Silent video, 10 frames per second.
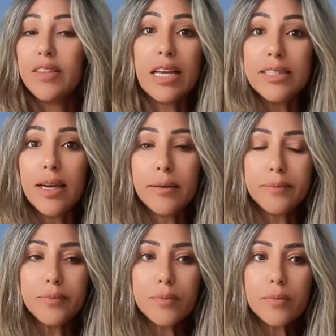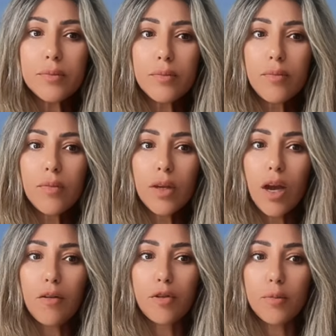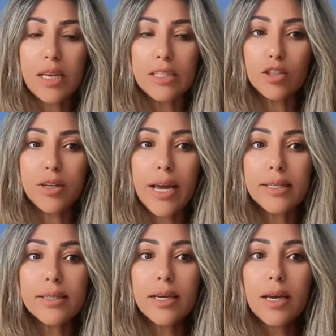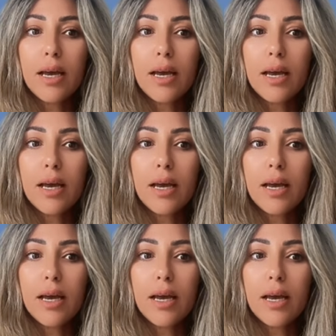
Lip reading: data from the internet.